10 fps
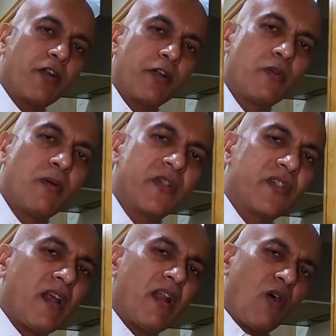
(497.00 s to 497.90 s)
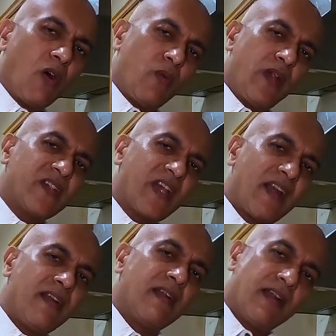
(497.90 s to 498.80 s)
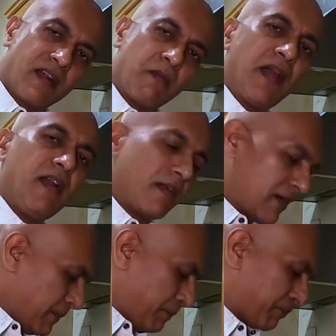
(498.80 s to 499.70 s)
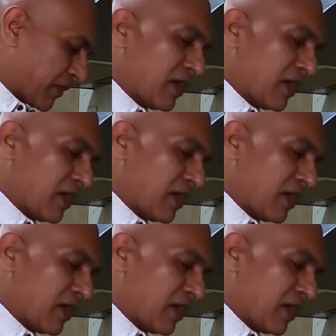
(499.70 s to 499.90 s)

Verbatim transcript: water to a masala, always add it little by little.